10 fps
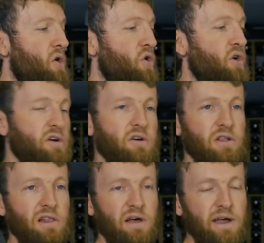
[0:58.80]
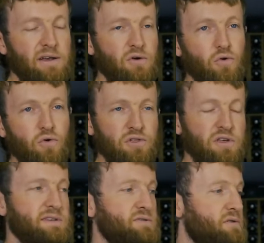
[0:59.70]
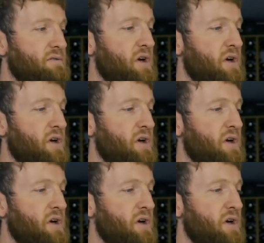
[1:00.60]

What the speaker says: hook and line or other sort of